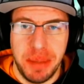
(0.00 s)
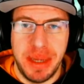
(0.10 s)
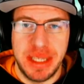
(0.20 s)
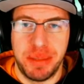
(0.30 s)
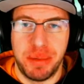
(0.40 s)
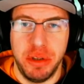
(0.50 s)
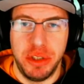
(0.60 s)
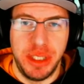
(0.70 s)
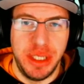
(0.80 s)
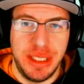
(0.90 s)
best
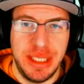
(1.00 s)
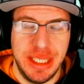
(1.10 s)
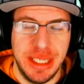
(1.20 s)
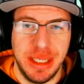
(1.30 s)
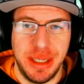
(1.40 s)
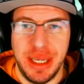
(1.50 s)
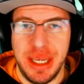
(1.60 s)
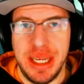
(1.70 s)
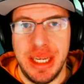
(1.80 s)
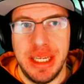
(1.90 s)
approach to
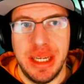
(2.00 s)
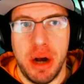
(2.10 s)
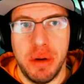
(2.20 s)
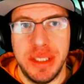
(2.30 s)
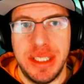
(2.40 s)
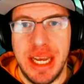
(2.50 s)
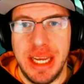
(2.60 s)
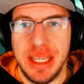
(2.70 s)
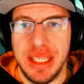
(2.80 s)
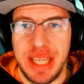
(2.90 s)
always
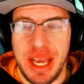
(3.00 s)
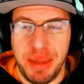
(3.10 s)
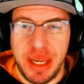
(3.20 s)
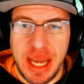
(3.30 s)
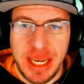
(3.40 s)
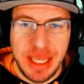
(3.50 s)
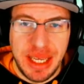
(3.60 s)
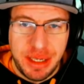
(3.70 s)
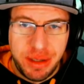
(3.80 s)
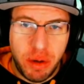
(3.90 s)
take in this game, and kind of
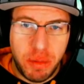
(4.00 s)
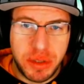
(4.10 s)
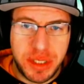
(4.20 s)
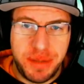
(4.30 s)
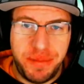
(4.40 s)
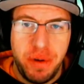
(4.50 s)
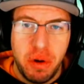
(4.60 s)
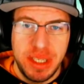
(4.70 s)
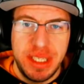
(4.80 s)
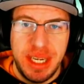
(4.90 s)
like almost
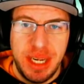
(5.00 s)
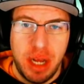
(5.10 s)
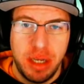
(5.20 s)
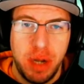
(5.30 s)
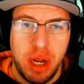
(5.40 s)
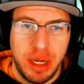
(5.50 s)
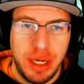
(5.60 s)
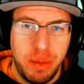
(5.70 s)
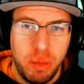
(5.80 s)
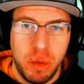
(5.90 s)
focusing
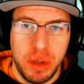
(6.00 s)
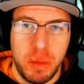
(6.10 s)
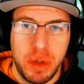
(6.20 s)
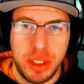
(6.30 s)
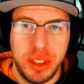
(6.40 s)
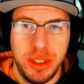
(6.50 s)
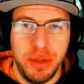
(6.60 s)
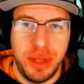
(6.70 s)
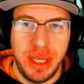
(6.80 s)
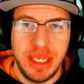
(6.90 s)
on one or
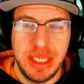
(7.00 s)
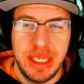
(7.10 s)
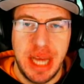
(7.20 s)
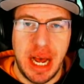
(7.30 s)
two things